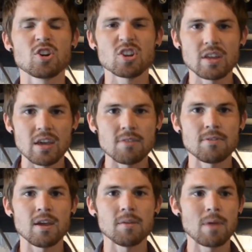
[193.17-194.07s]
early
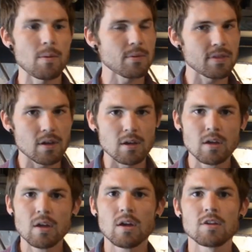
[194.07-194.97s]
evening, maybe with a
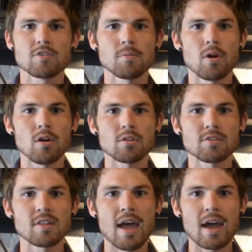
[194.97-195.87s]
small
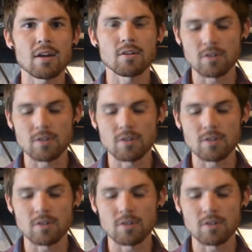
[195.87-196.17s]
snack